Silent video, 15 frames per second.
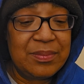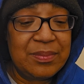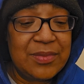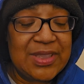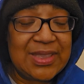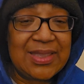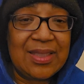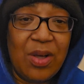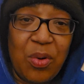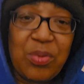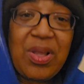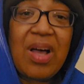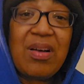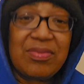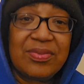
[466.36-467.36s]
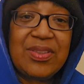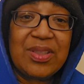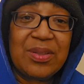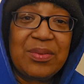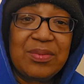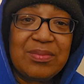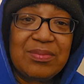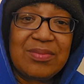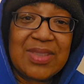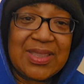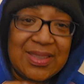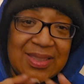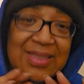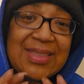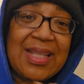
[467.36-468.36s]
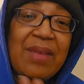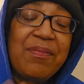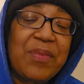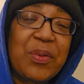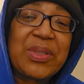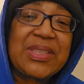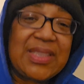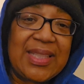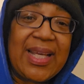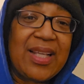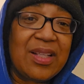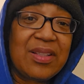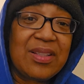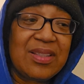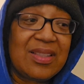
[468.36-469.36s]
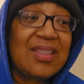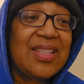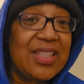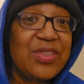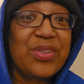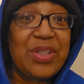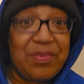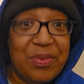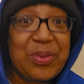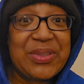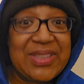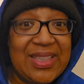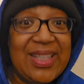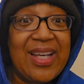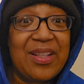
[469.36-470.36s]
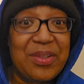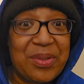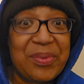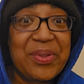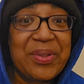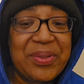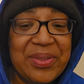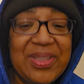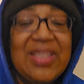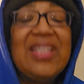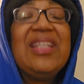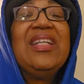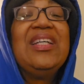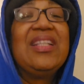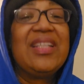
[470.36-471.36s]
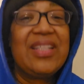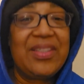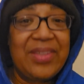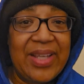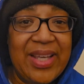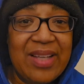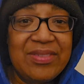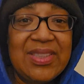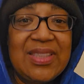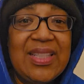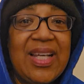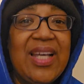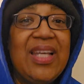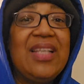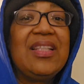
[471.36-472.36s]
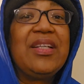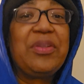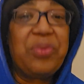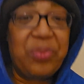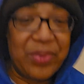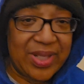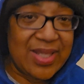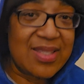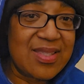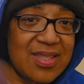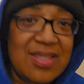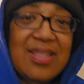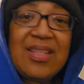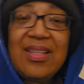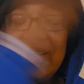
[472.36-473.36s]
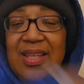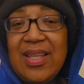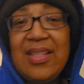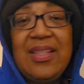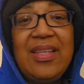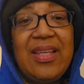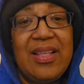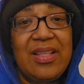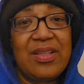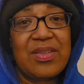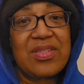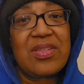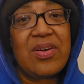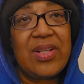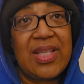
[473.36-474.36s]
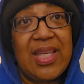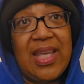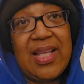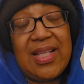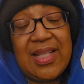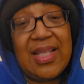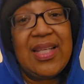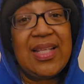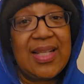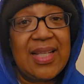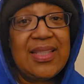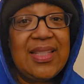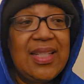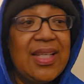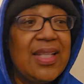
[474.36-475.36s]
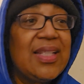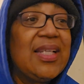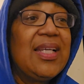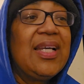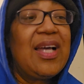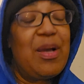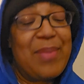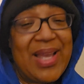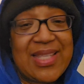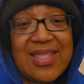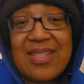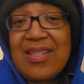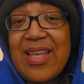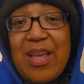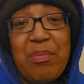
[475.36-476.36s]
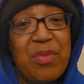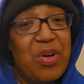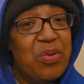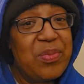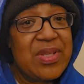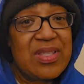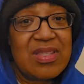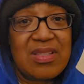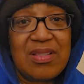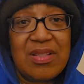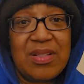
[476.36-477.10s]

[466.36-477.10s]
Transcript: just hold off, let's not force it down, literally force it down the throat. Let her have tonight, let her rest, and then, start again. And I did. I mean, I still have moments,